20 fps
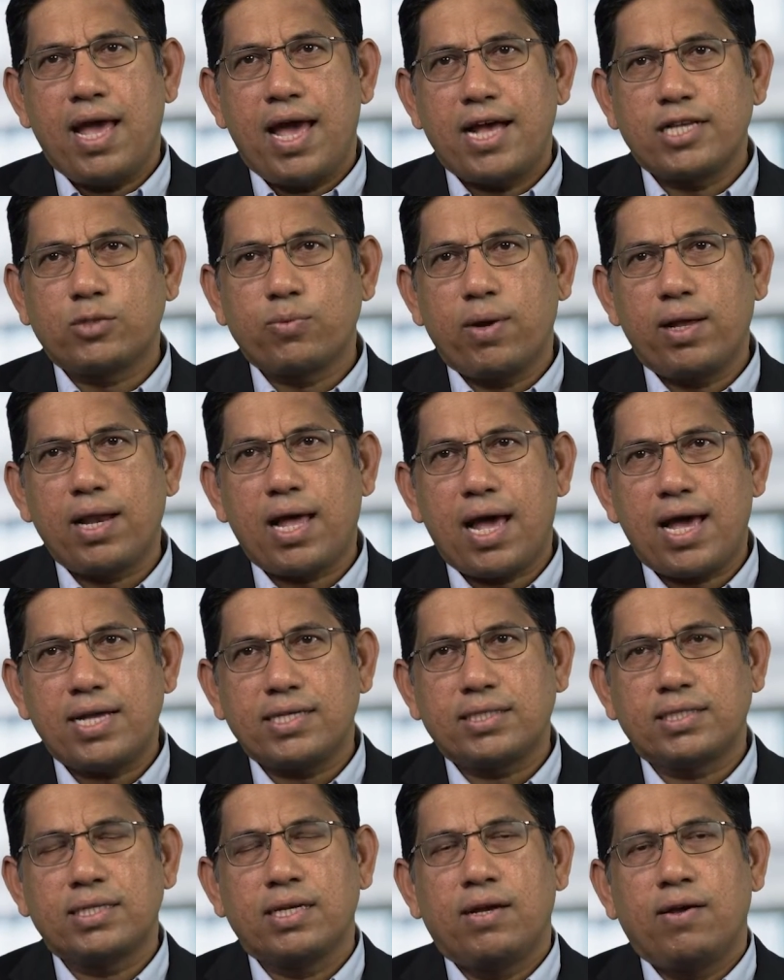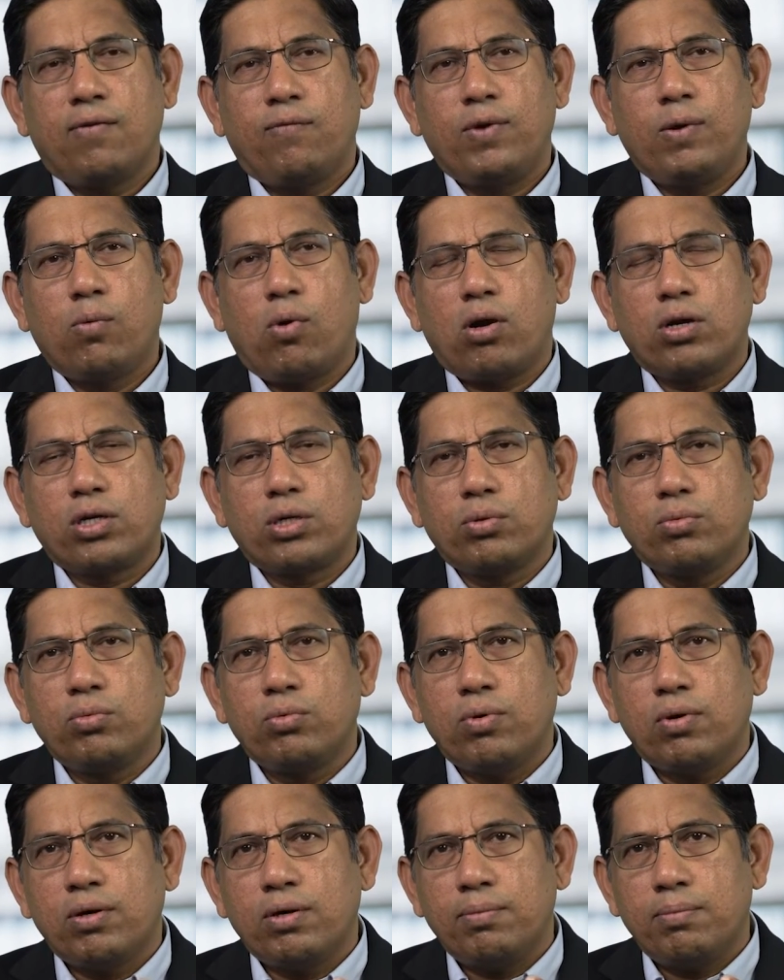as well as we want
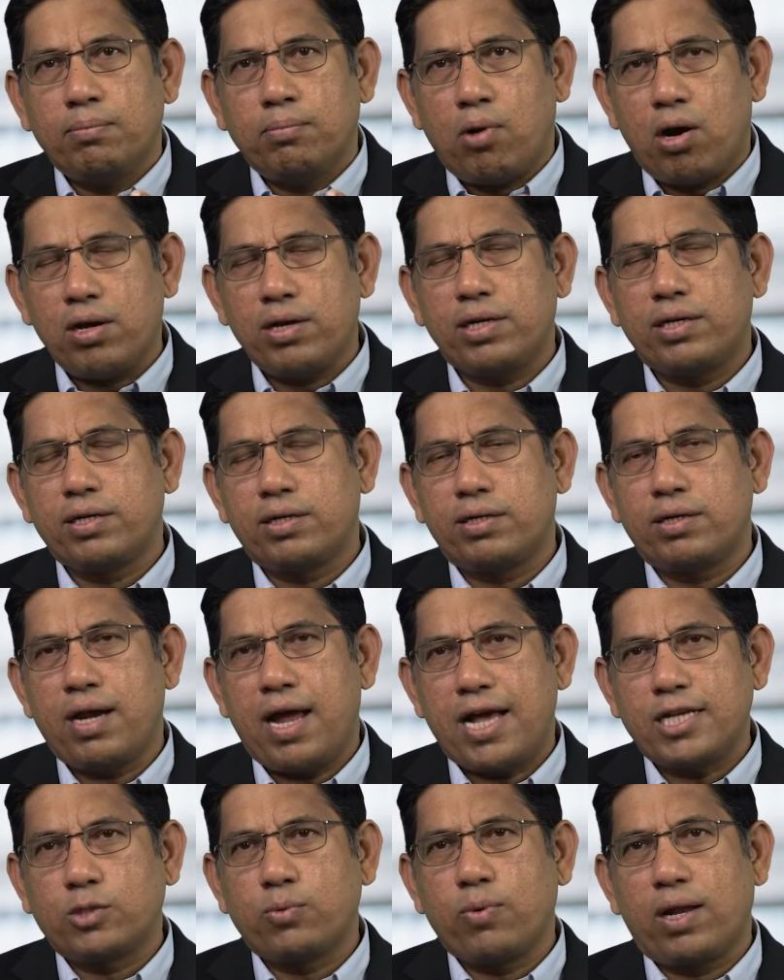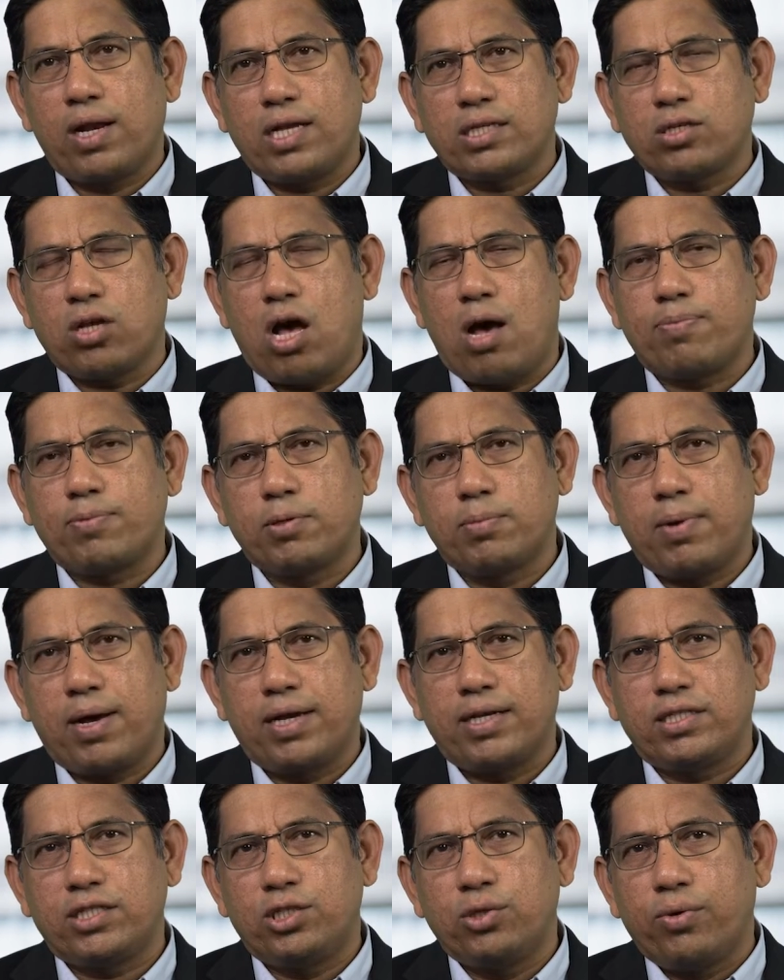to monitor as well as
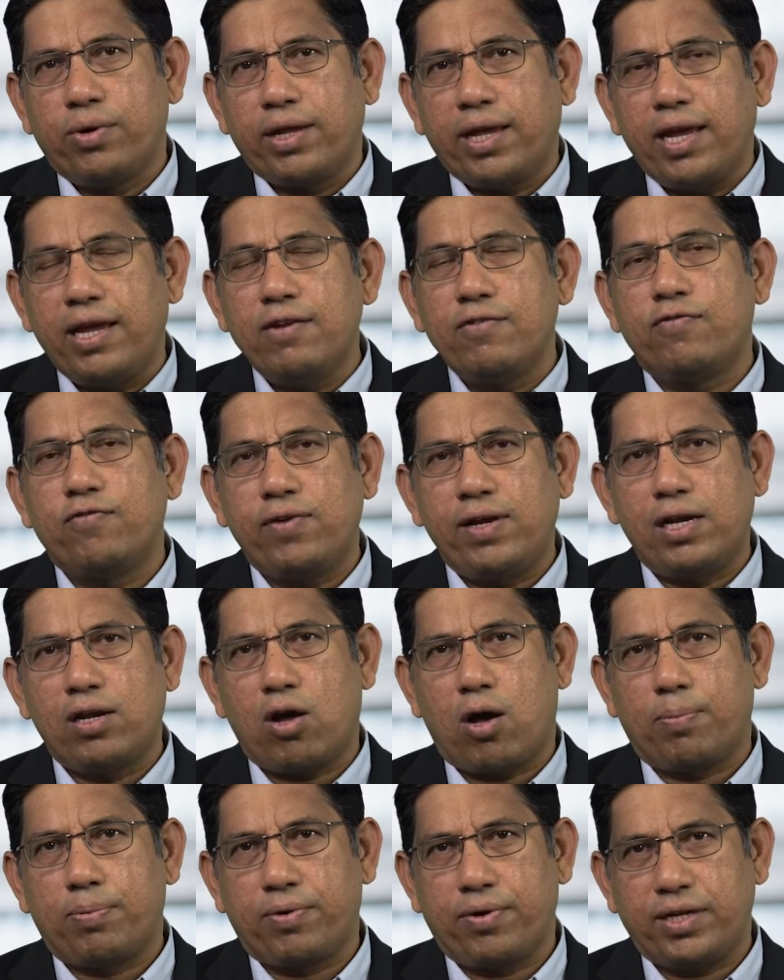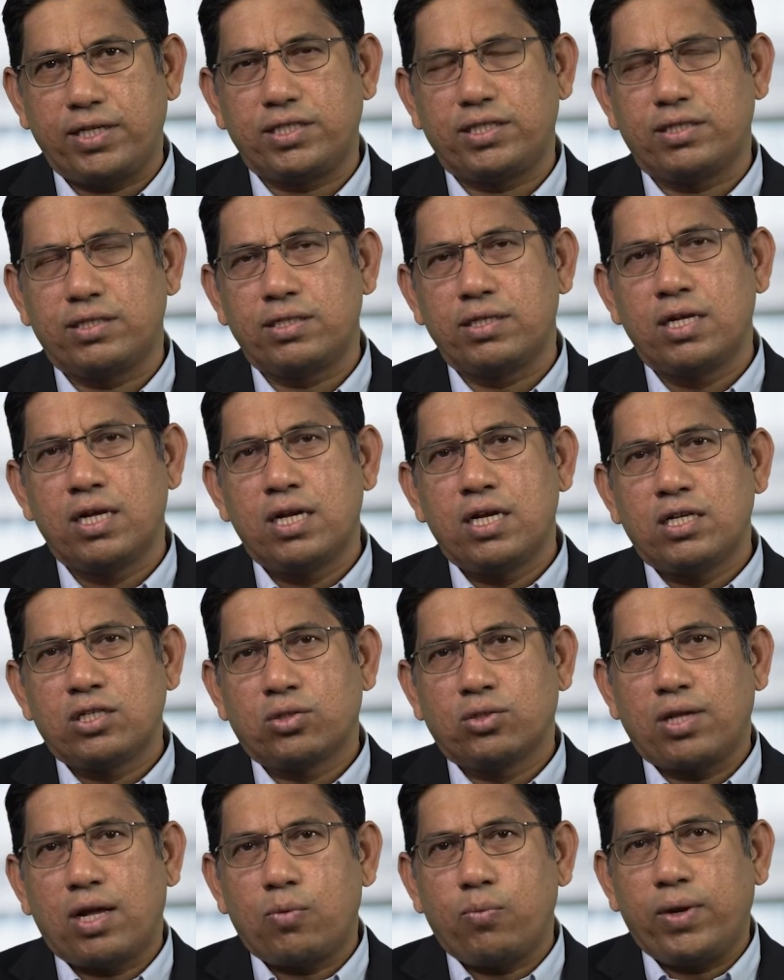optimize during in-field operation
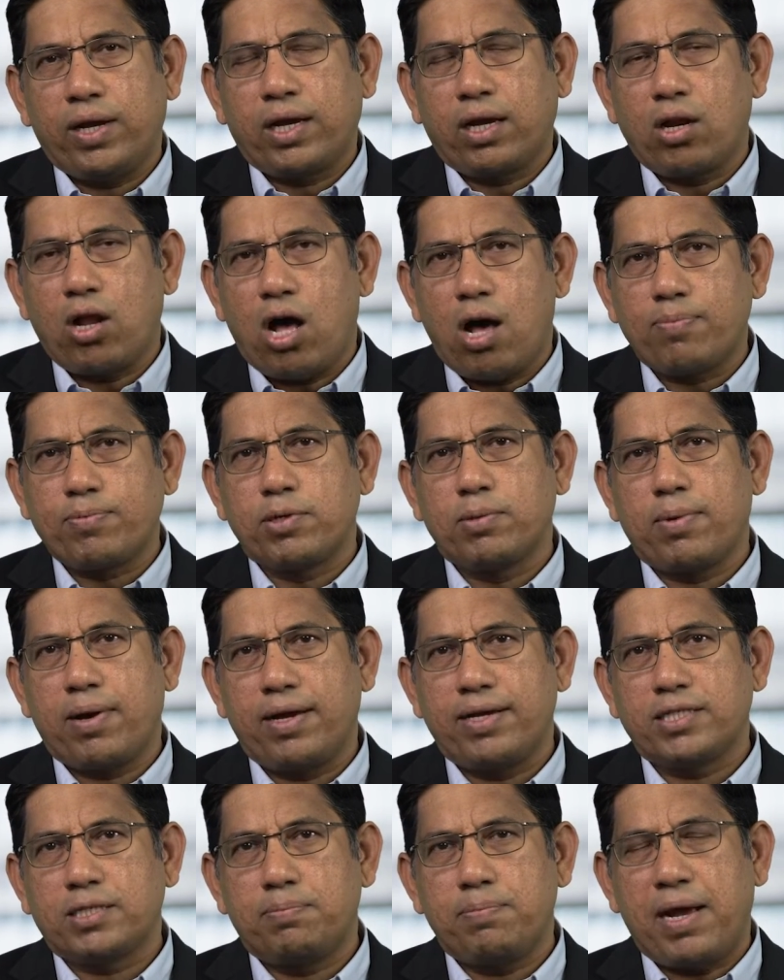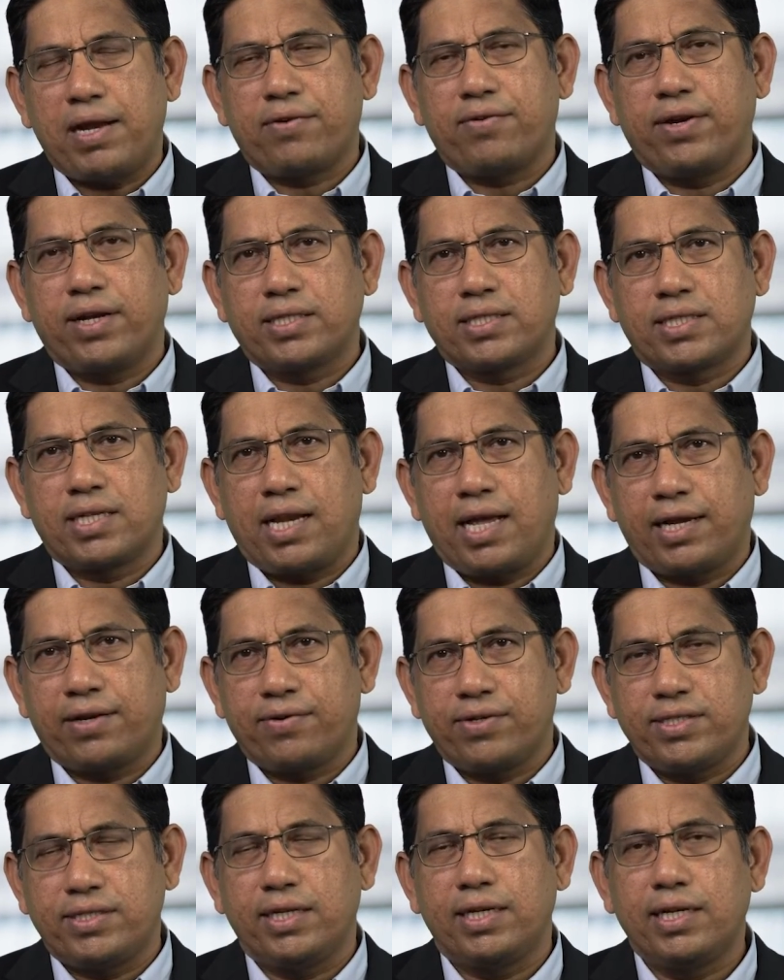so that we can optimize metrics like
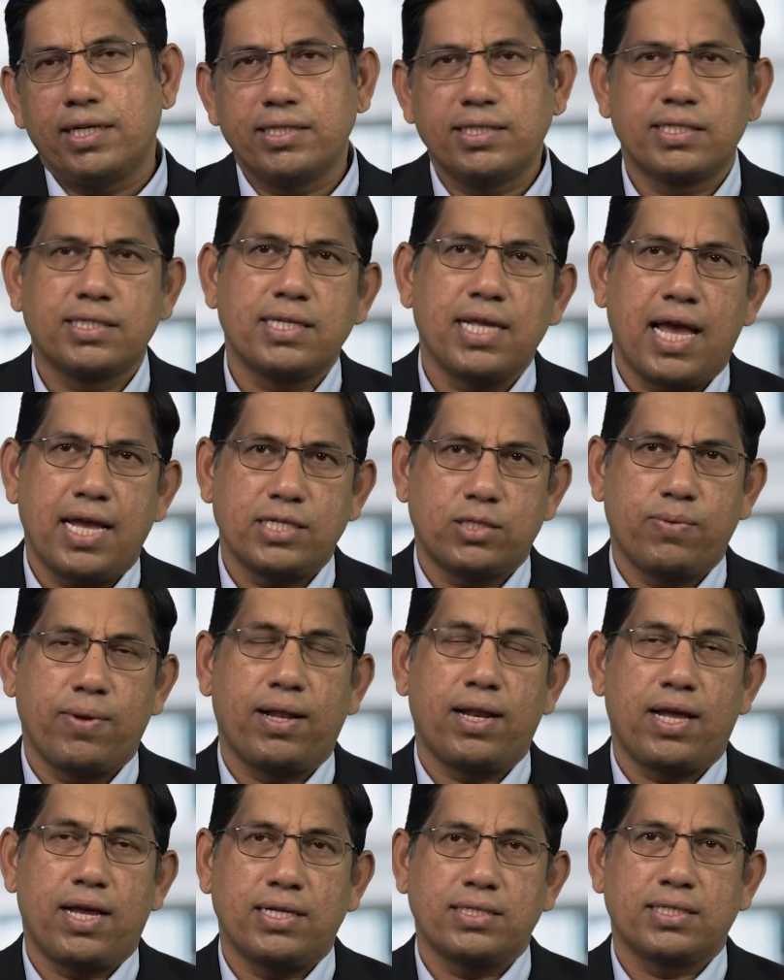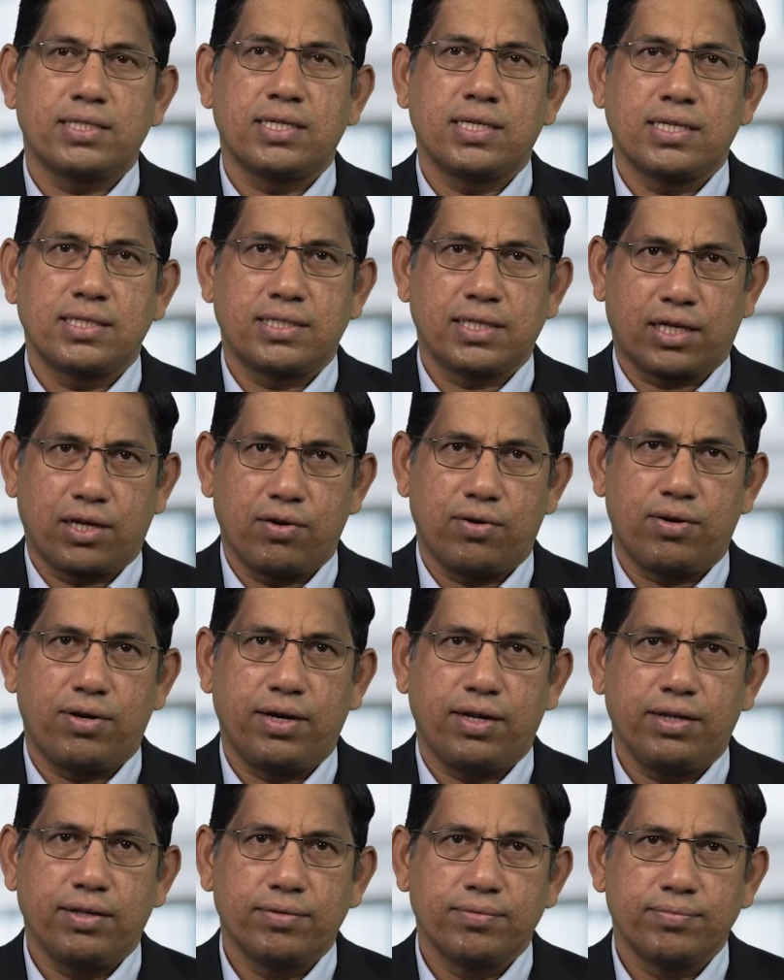resilience as well as
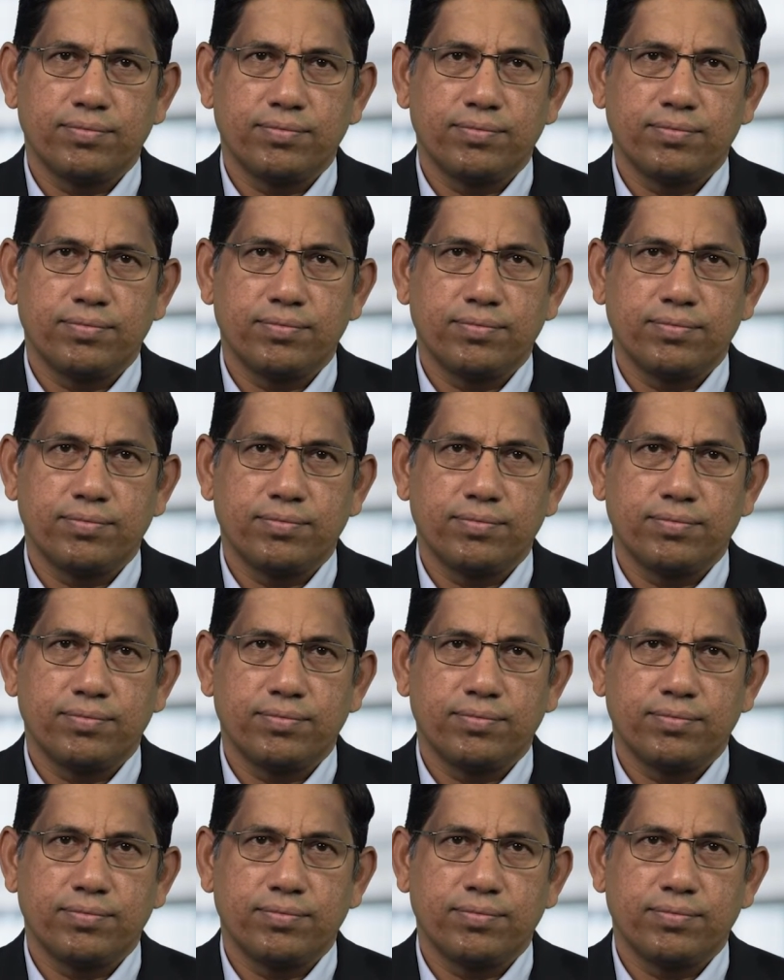security.